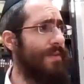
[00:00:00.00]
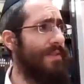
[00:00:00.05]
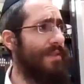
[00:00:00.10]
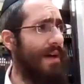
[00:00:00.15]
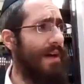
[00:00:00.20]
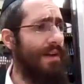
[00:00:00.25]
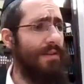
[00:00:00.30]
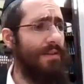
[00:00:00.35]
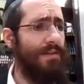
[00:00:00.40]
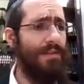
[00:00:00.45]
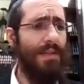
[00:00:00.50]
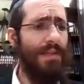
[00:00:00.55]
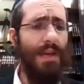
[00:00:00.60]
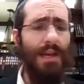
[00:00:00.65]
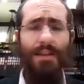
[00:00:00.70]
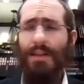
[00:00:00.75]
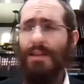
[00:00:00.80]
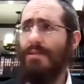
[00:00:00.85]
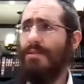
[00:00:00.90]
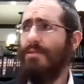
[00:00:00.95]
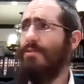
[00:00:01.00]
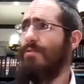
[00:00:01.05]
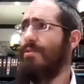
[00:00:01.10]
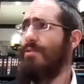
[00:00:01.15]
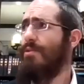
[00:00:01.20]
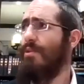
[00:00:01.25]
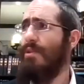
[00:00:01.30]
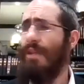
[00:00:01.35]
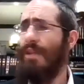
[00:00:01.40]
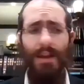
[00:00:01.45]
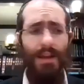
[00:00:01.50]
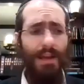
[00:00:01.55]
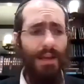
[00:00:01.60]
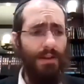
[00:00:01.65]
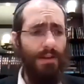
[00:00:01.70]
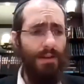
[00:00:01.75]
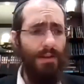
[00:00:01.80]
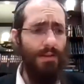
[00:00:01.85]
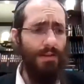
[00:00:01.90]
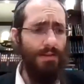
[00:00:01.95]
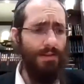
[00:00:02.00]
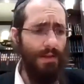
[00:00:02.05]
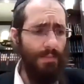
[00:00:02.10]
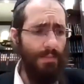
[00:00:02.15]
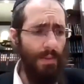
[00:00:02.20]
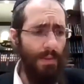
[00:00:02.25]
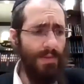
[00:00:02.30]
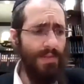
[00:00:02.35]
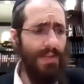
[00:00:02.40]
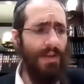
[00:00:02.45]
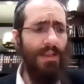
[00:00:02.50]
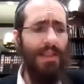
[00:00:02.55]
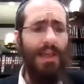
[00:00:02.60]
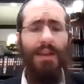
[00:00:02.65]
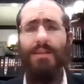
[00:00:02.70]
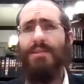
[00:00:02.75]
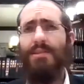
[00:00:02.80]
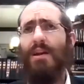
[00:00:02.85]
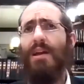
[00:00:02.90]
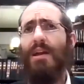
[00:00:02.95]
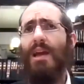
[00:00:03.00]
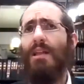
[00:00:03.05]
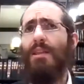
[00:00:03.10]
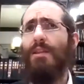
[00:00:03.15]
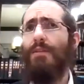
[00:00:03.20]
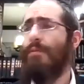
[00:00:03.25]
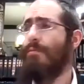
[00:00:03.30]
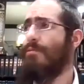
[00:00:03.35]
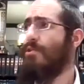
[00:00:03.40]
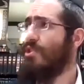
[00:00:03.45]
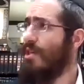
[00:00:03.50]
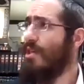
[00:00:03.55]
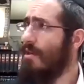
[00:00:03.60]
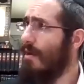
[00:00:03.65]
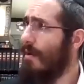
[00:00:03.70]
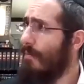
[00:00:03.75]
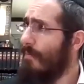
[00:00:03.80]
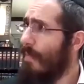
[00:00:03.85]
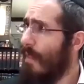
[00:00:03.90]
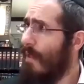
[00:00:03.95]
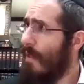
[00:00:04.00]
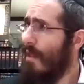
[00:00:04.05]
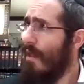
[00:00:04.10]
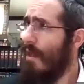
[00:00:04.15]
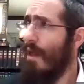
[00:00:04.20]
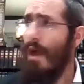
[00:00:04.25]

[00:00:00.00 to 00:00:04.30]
So we started saying that if you're allowed to count, some people say you're allowed to start counting from Shkia,